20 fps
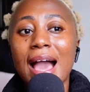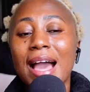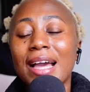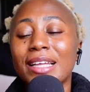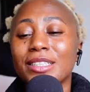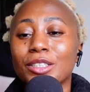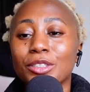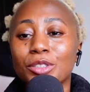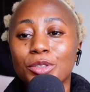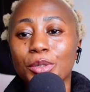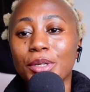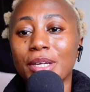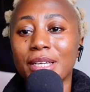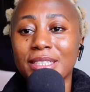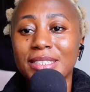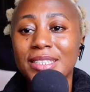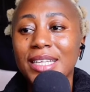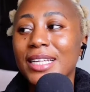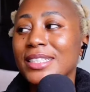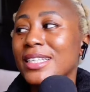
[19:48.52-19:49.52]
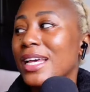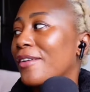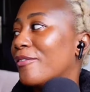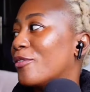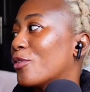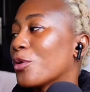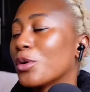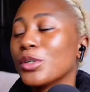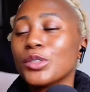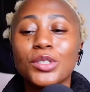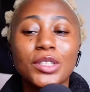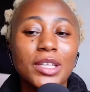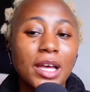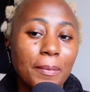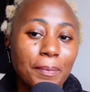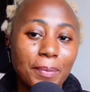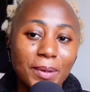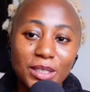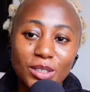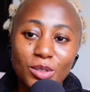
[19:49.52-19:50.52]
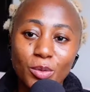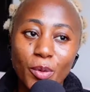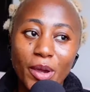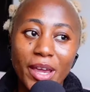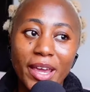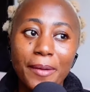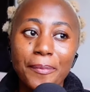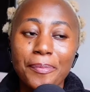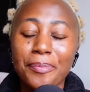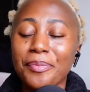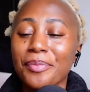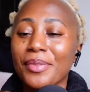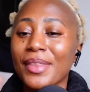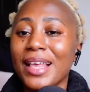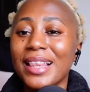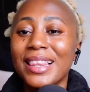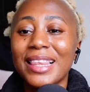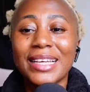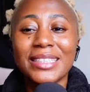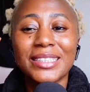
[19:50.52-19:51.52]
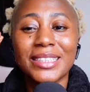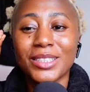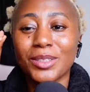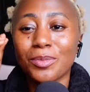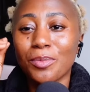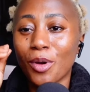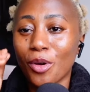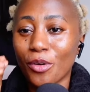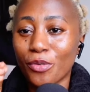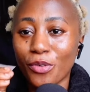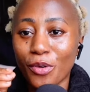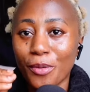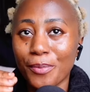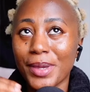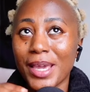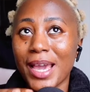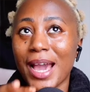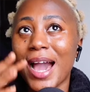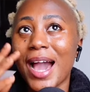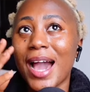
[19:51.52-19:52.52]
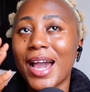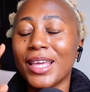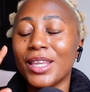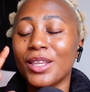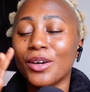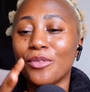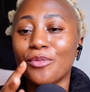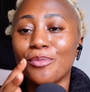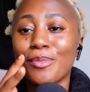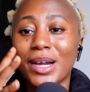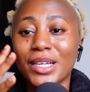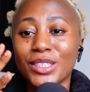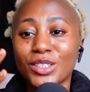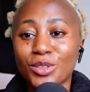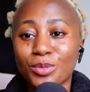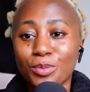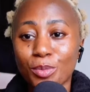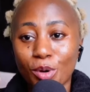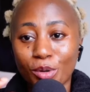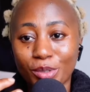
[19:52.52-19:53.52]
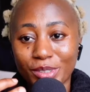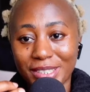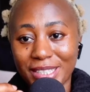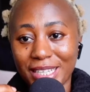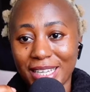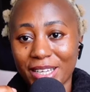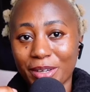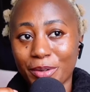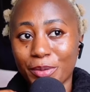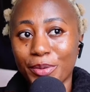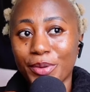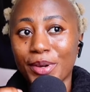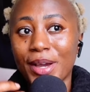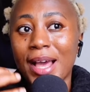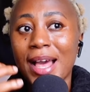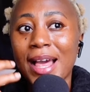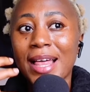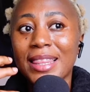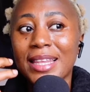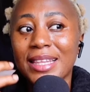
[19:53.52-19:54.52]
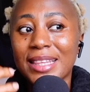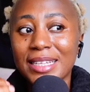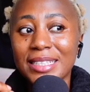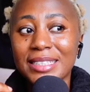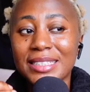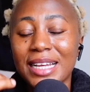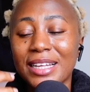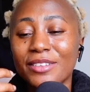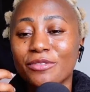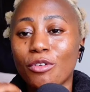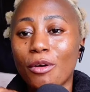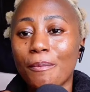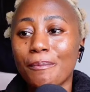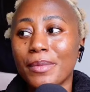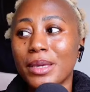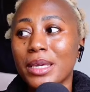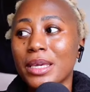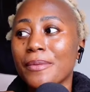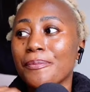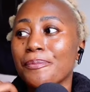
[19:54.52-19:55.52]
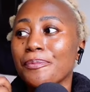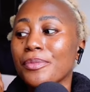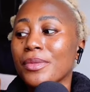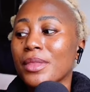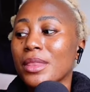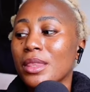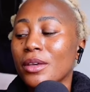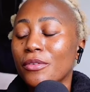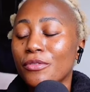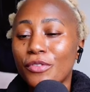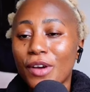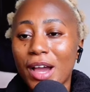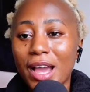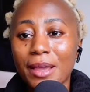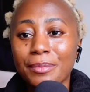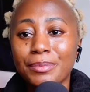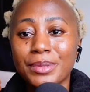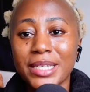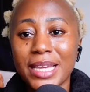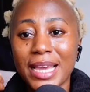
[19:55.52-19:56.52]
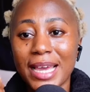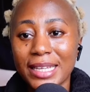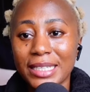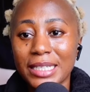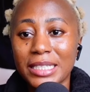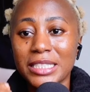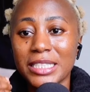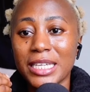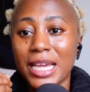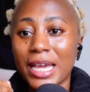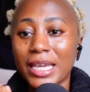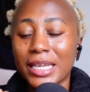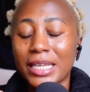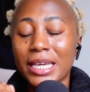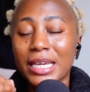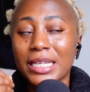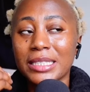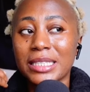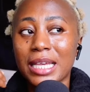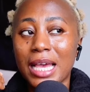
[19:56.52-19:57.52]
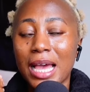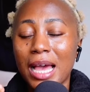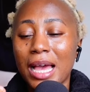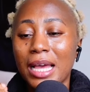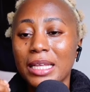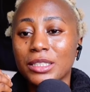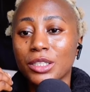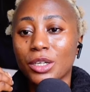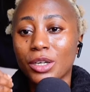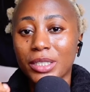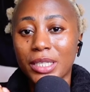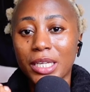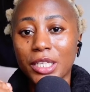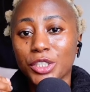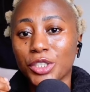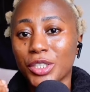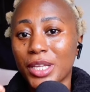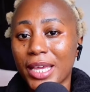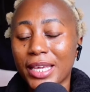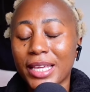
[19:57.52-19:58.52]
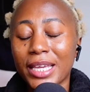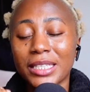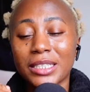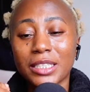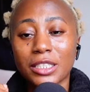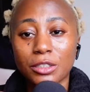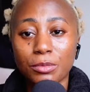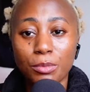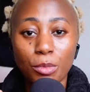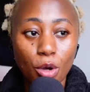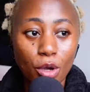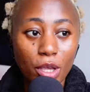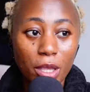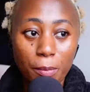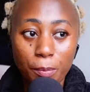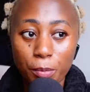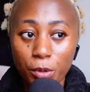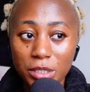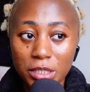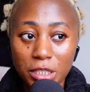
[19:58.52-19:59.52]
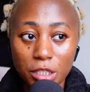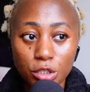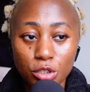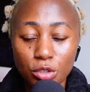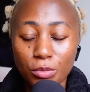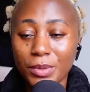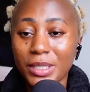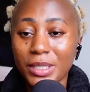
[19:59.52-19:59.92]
And the truth is that I've grown to that place where less is more for me. I love my small circle. The thing is that for me, the vibe, the energy I get, and the connection I get is more important